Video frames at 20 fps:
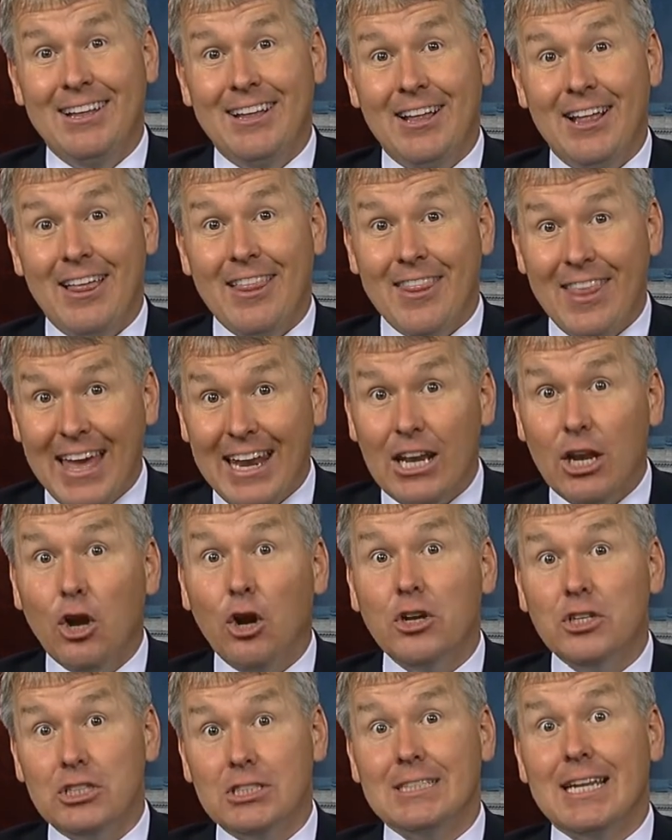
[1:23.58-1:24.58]
That
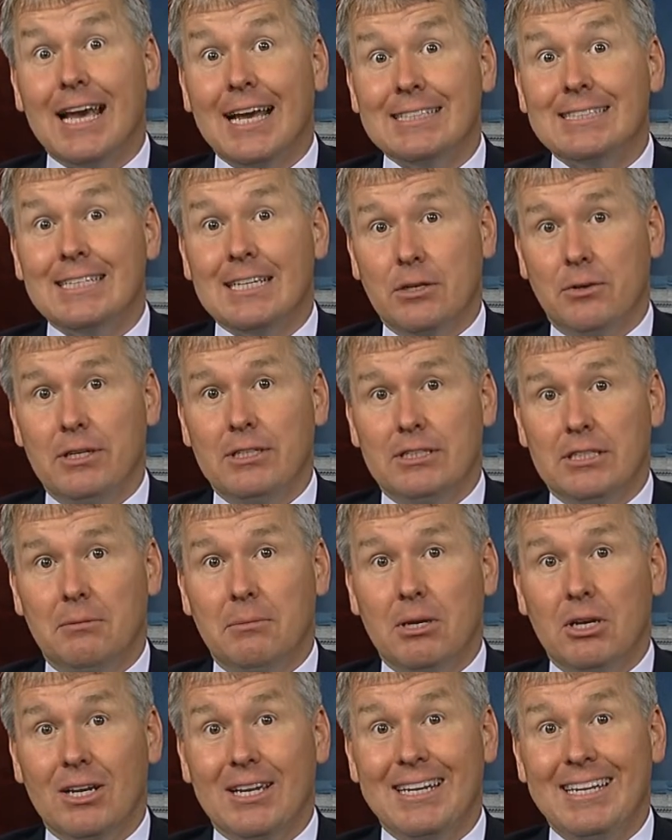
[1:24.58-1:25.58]
largest tax increase in
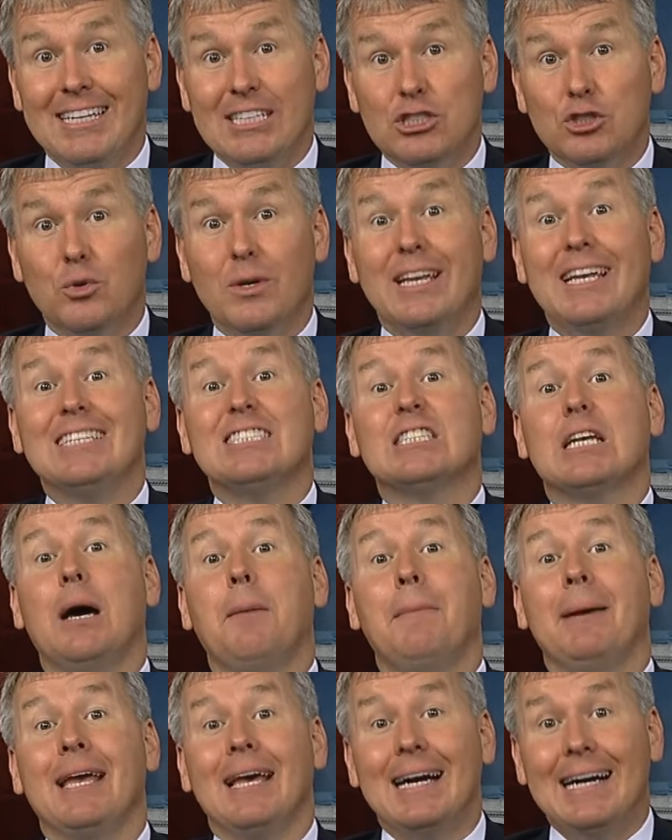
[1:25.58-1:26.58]
American history is
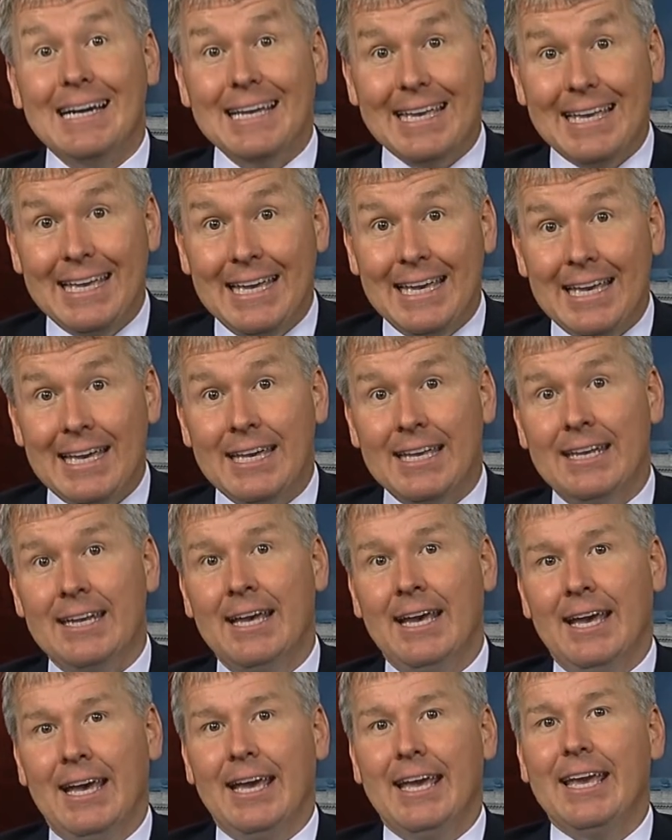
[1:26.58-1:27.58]
coming again
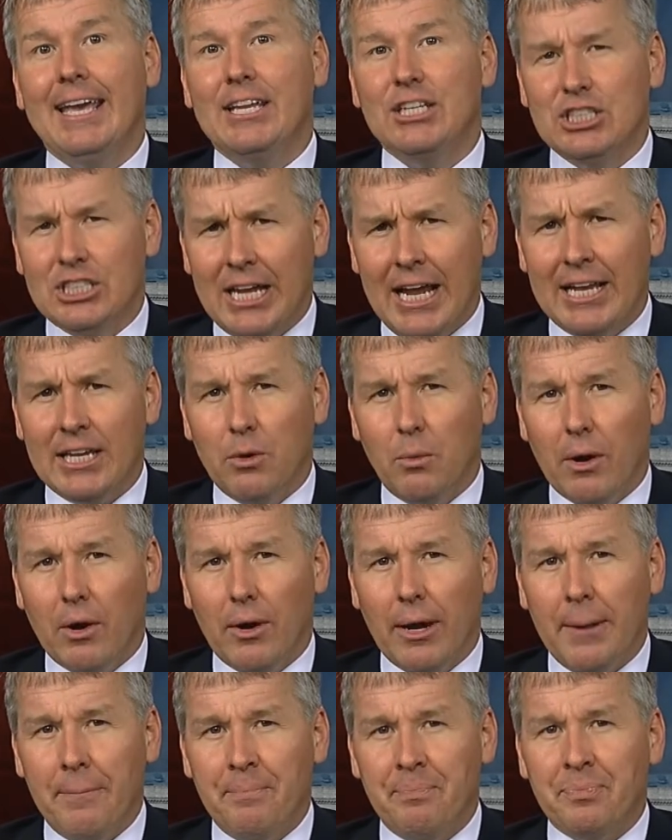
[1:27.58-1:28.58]
in
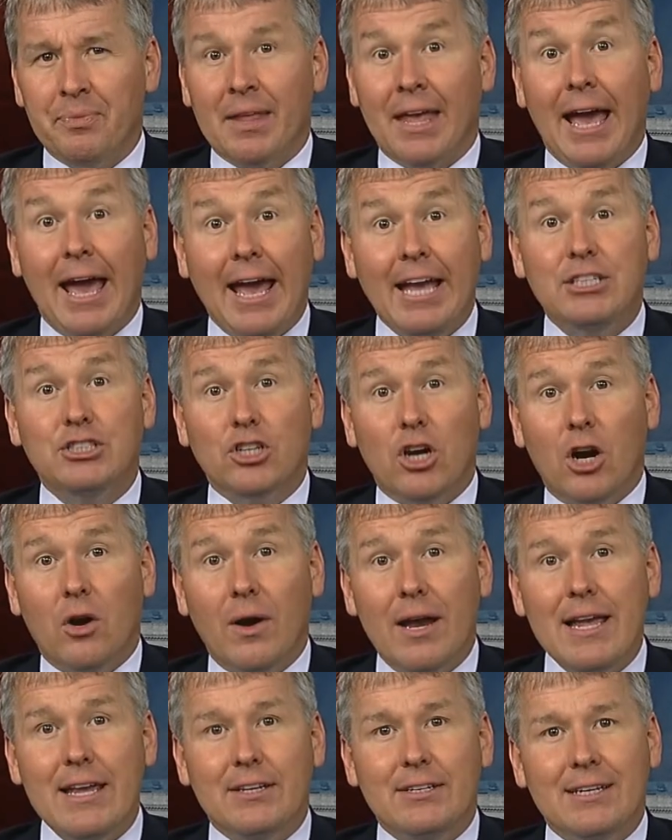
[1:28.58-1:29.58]
January. H.R.
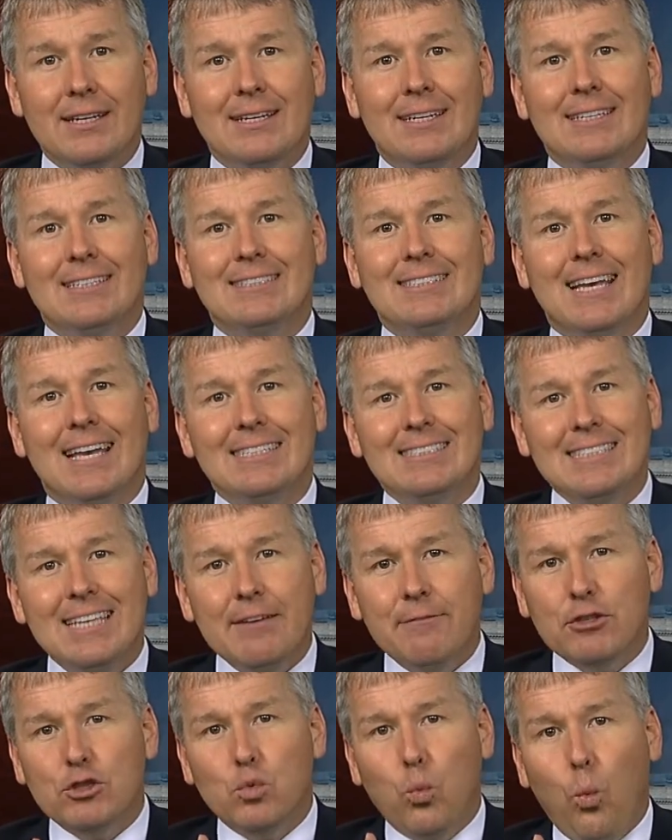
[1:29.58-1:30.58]
8 says, give
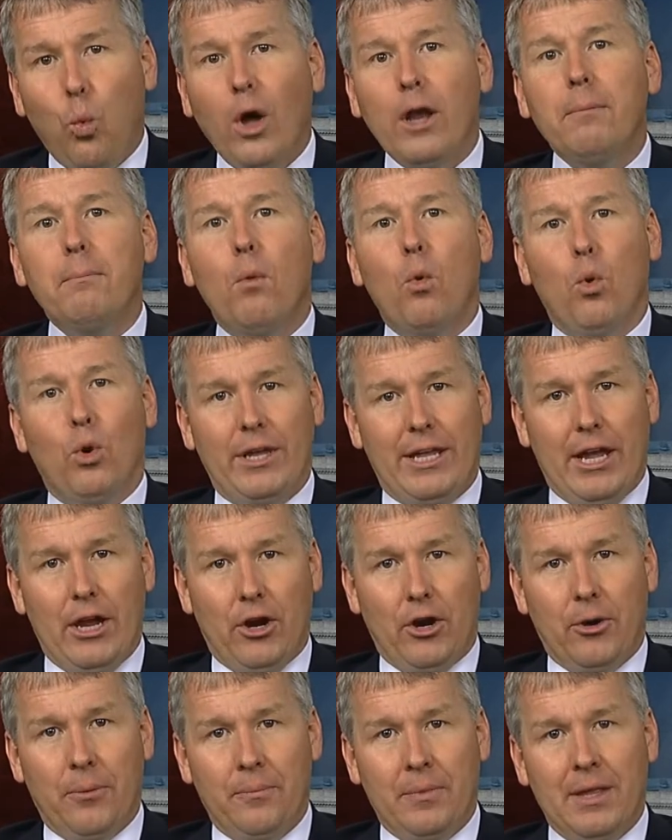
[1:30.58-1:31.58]
us one more
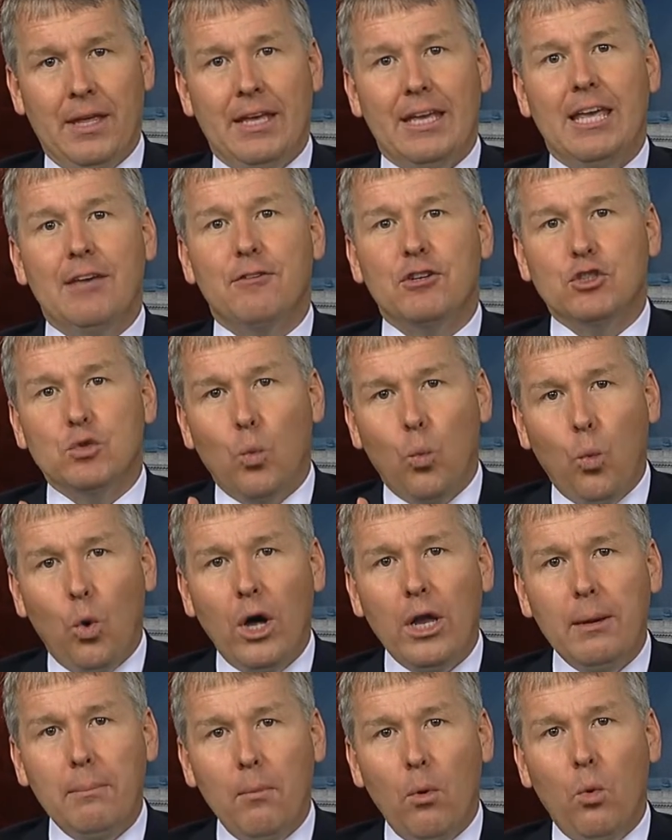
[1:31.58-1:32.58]
year. Give us
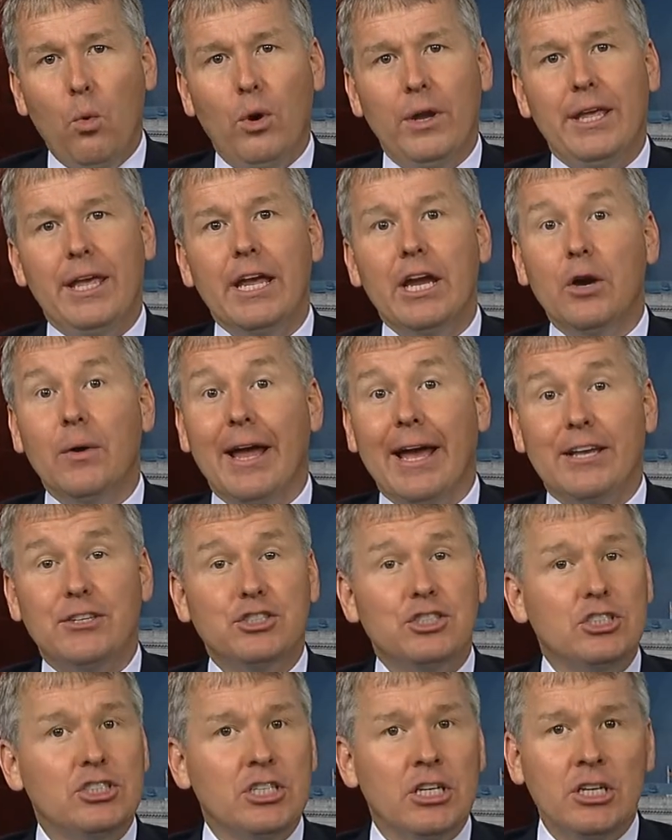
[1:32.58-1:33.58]
one more year
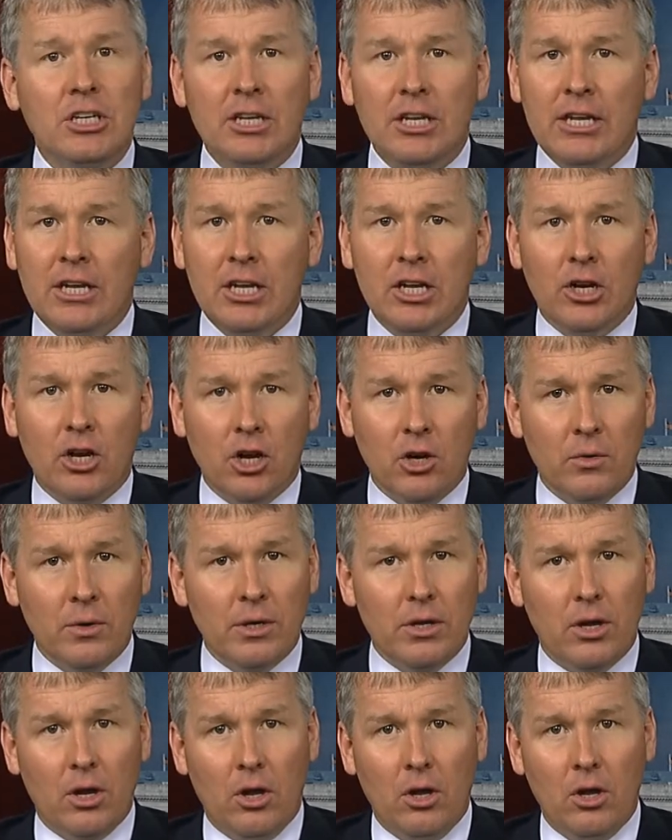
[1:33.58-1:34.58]
extending
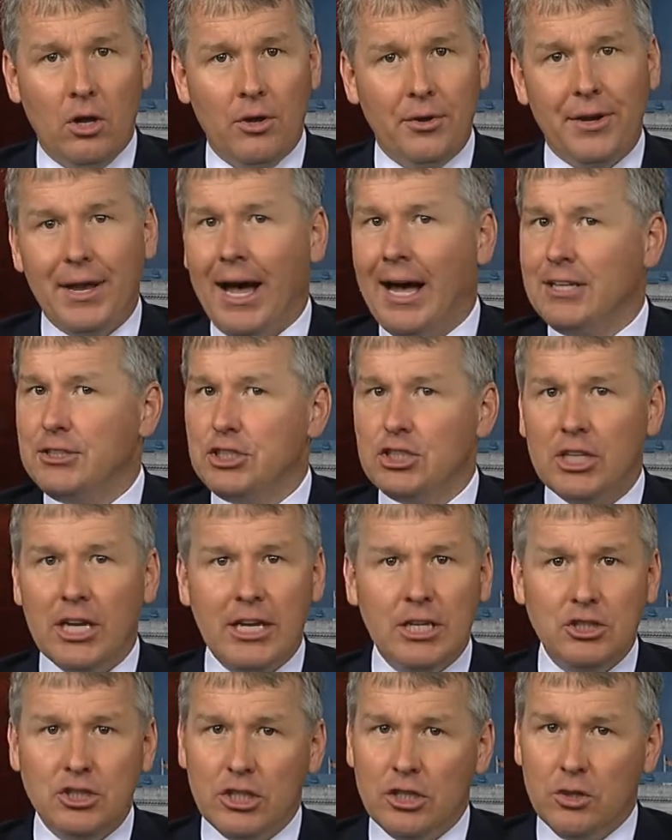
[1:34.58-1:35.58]
current law, not
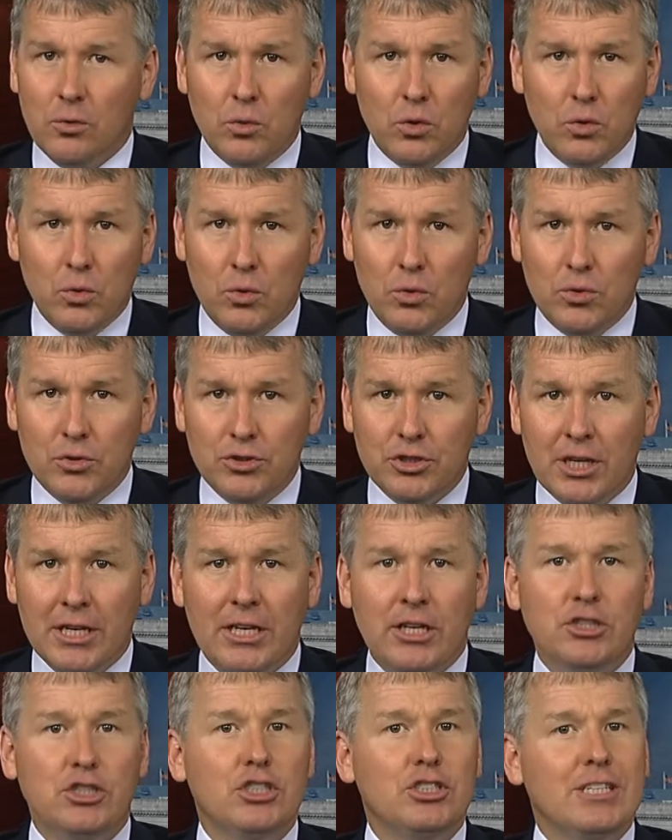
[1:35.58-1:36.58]
changing the rules,
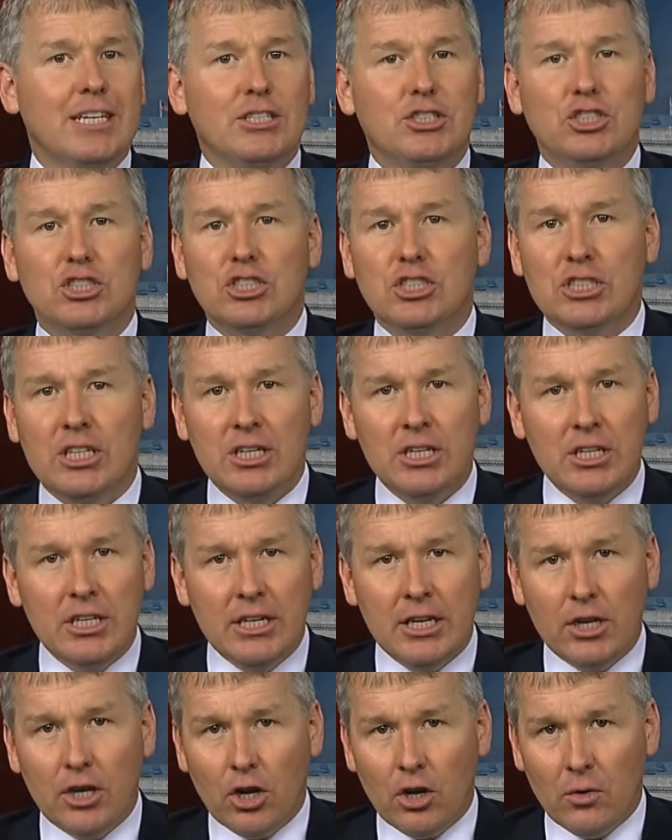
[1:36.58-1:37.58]
just
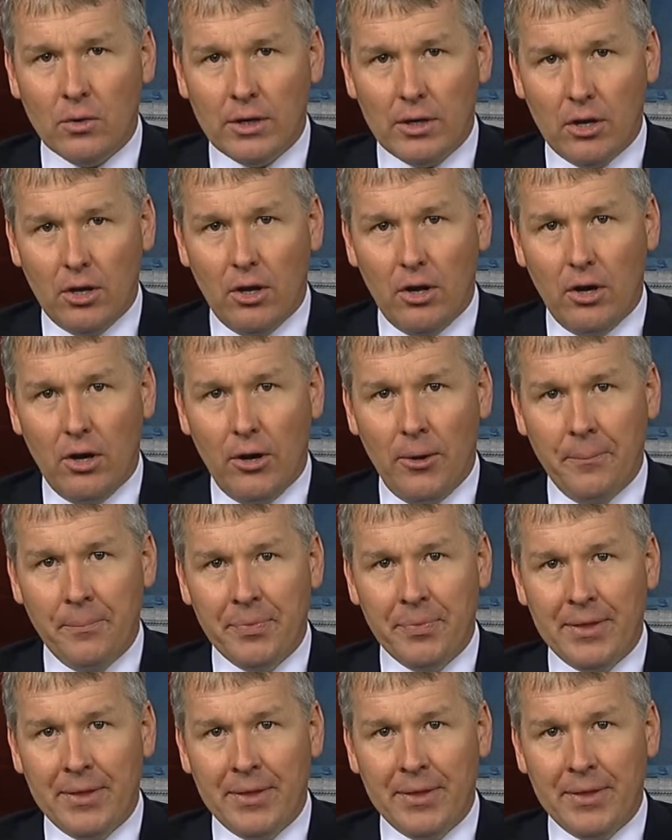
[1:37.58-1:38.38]
extending current law.